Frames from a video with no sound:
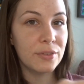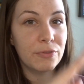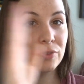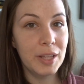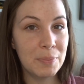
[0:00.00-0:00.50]
the
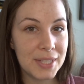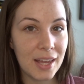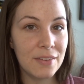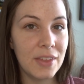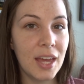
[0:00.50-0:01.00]
flip
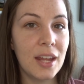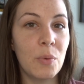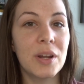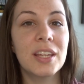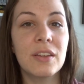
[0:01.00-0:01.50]
side of that, I
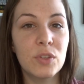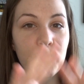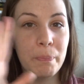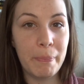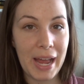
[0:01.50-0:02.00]
wanna give
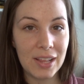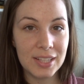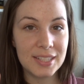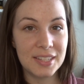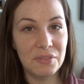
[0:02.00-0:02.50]
you
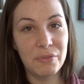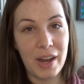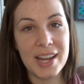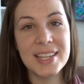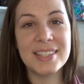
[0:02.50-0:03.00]
balanced
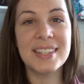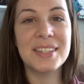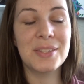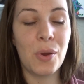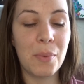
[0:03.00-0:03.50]
advice,
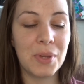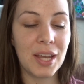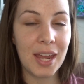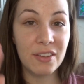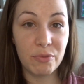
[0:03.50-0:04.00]
and so I'm gonna
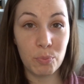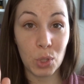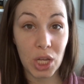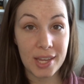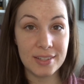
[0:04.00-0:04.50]
kind of
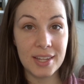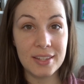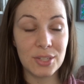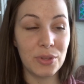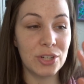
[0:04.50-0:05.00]
bookend
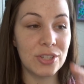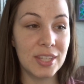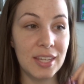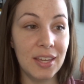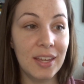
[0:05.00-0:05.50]
it. So there's
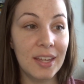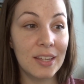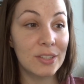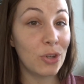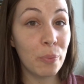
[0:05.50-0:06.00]
the
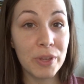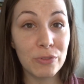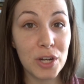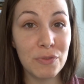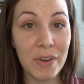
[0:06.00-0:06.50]
don't be
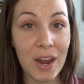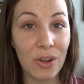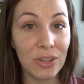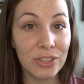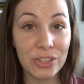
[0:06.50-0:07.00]
afraid to
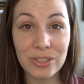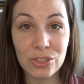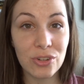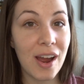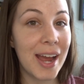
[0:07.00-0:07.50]
fail,
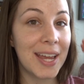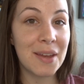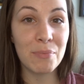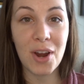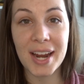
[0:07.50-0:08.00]
just try
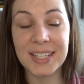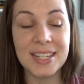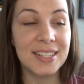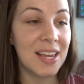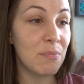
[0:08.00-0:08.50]
and
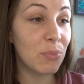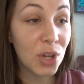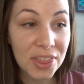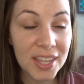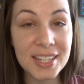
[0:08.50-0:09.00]
practice and
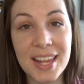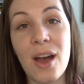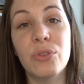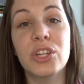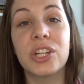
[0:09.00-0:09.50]
put things
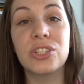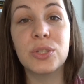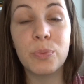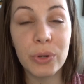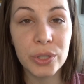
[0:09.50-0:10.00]
out there and
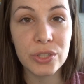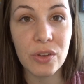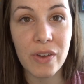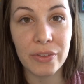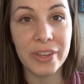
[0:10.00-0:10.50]
just put
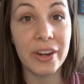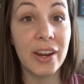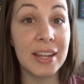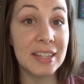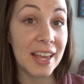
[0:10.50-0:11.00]
yourself out
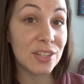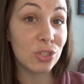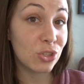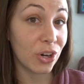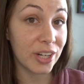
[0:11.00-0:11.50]
there and get
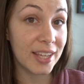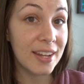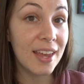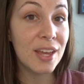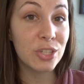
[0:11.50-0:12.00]

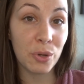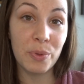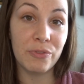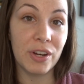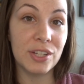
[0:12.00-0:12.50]
started. Don't
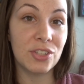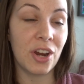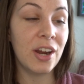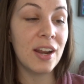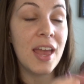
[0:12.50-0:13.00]
be afraid to start.